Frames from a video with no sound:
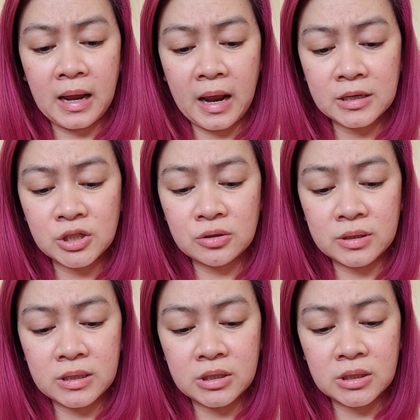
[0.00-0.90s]

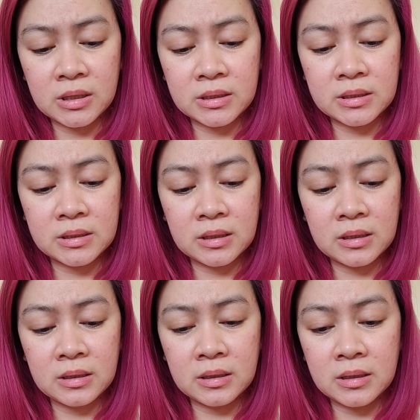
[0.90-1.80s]
actually just
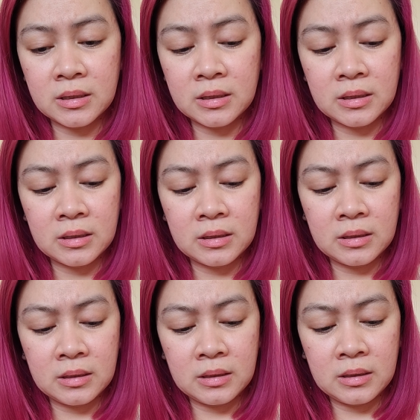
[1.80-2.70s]

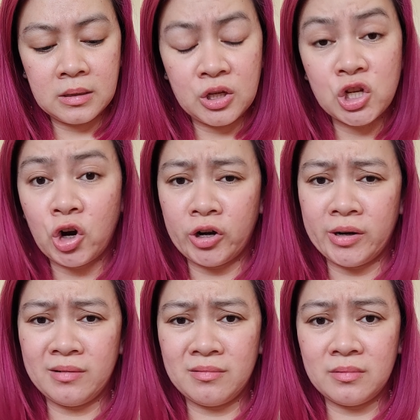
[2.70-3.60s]

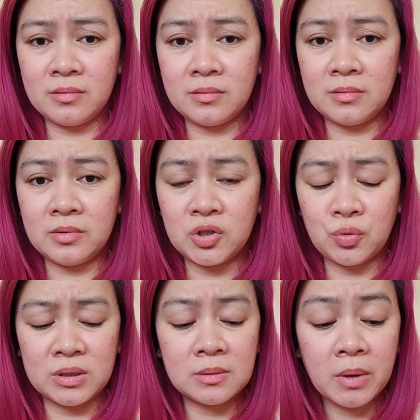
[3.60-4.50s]
yarn
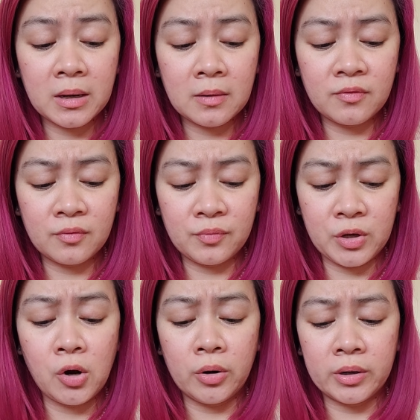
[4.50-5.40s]
so it's made up of
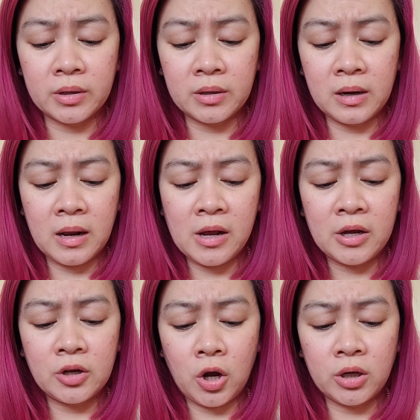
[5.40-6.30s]
yarn
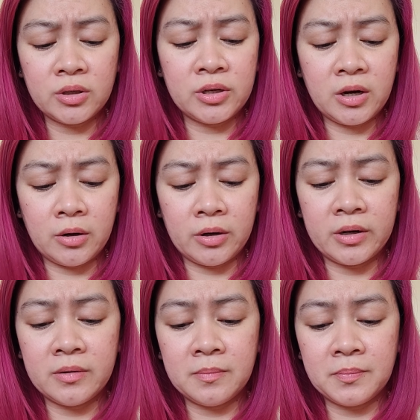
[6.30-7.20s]
cotton
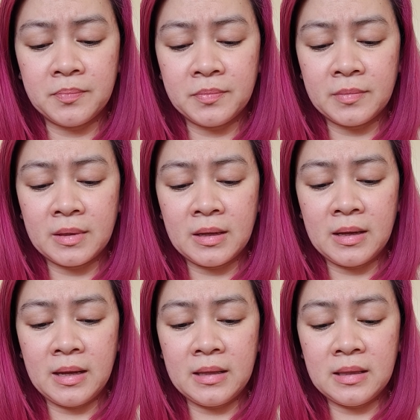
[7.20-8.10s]
yarn
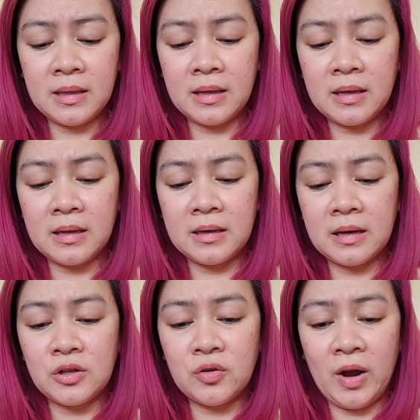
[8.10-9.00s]
and then
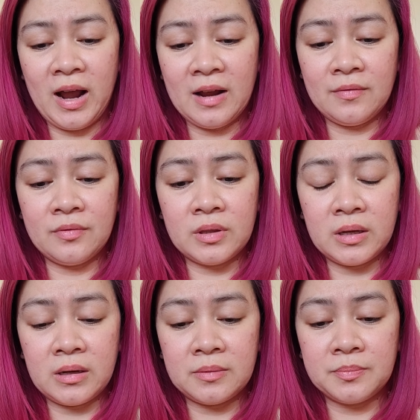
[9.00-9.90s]
you have
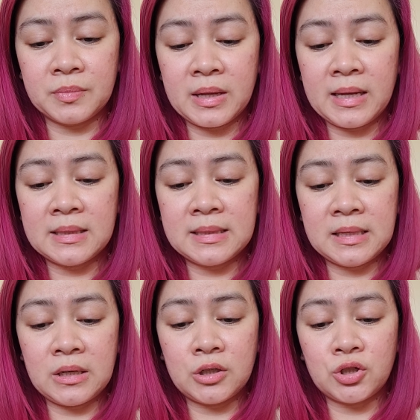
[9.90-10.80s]
the
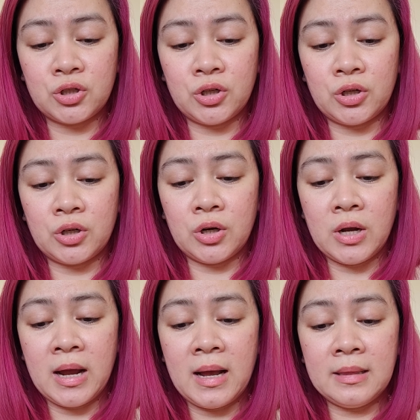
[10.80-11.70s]
signature
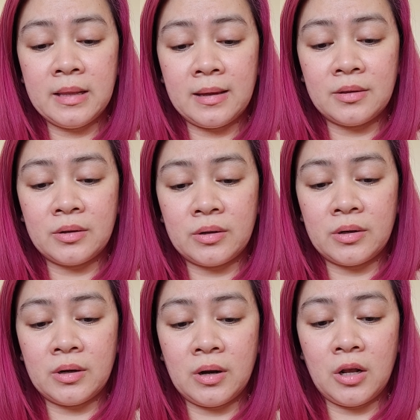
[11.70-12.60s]

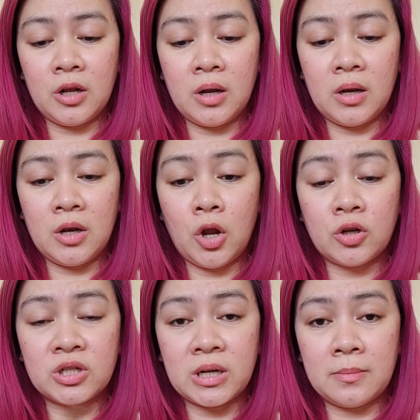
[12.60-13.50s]
leather
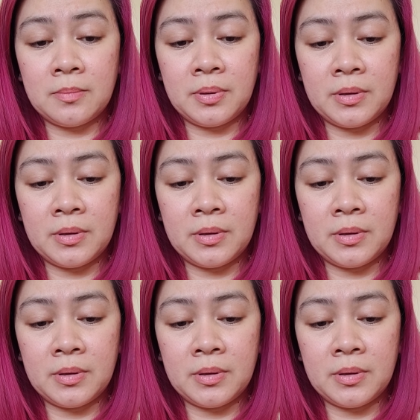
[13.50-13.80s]
Longchamp